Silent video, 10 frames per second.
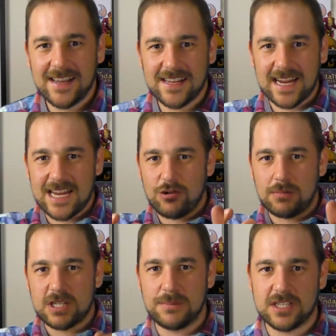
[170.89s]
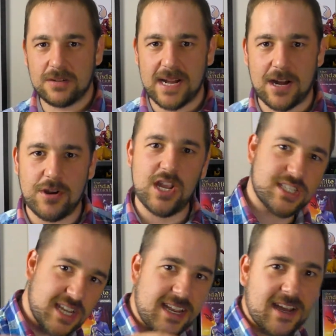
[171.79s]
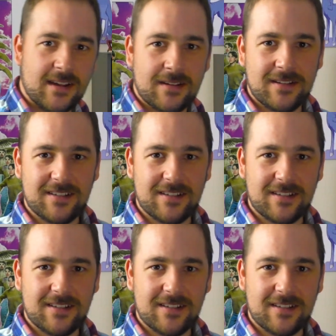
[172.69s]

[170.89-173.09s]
Get your optimism out. It's here.